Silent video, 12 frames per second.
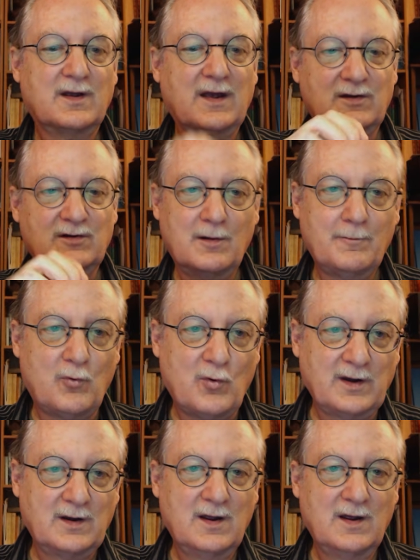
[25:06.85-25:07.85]
At some
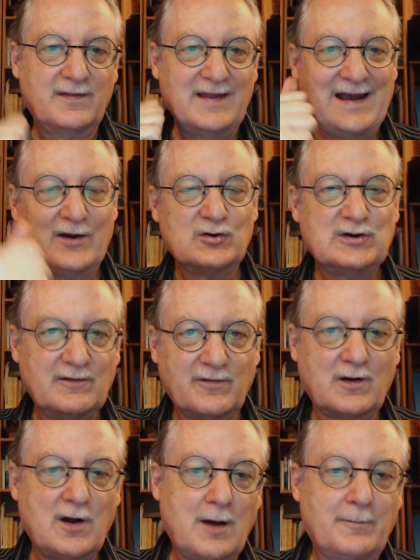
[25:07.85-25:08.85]
point, the energy of the
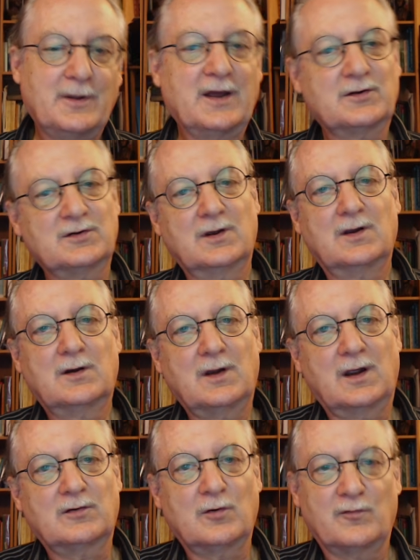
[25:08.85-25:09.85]
complex
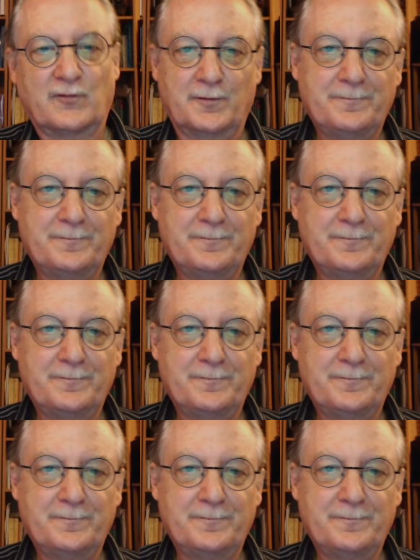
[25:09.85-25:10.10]
takes over.